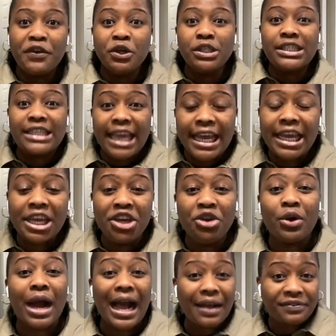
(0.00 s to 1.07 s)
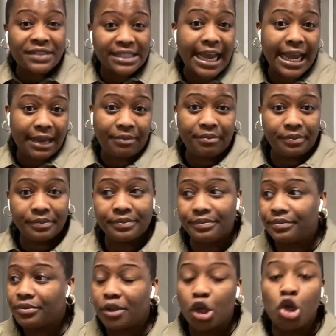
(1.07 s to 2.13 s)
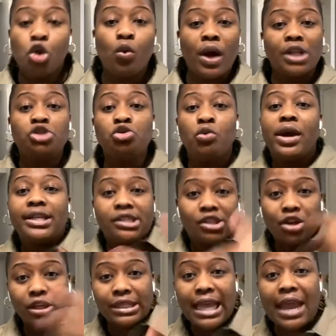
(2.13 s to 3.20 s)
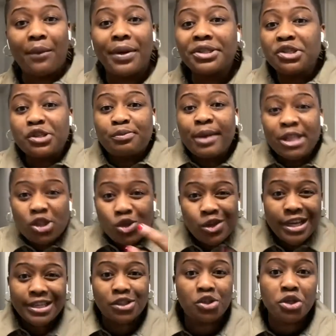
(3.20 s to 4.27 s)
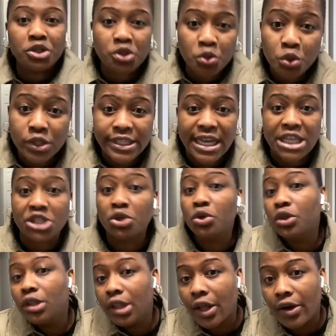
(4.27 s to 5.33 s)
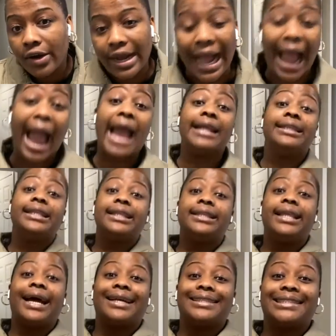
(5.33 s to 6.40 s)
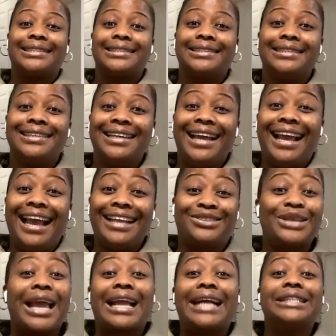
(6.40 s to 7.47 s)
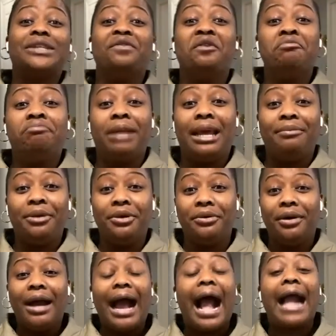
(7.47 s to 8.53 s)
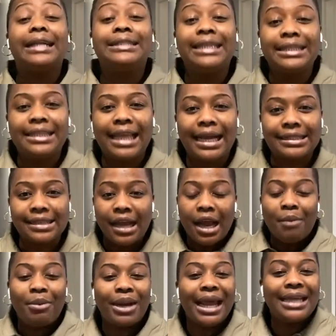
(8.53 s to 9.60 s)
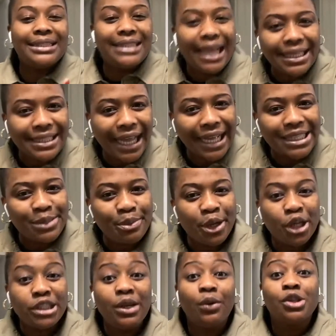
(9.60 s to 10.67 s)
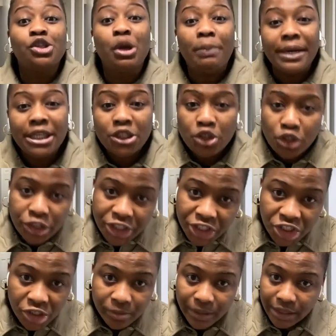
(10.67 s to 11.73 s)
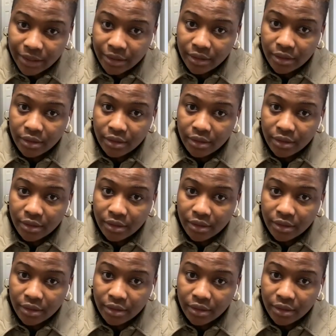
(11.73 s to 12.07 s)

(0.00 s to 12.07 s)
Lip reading: you think you have time, you want to waste your time, want to spend 2 years doing school search, good luck. I did that. So I can't even blame you. I did that. But I did that because there was nobody to teach me.